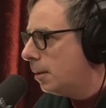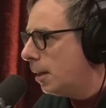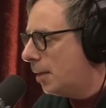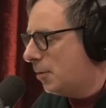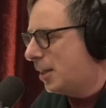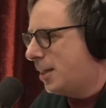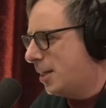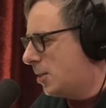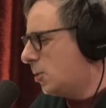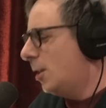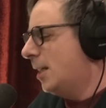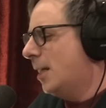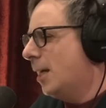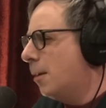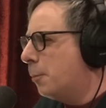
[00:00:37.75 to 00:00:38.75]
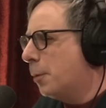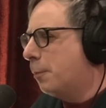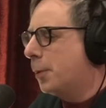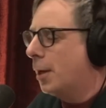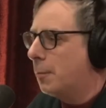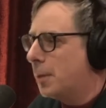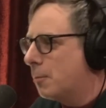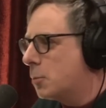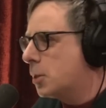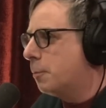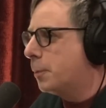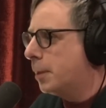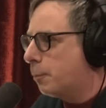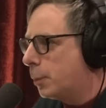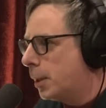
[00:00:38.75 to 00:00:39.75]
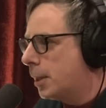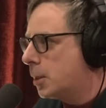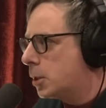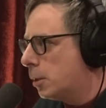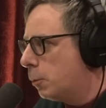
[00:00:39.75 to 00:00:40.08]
And the kid's like, yeah, but Birmingham's a big place.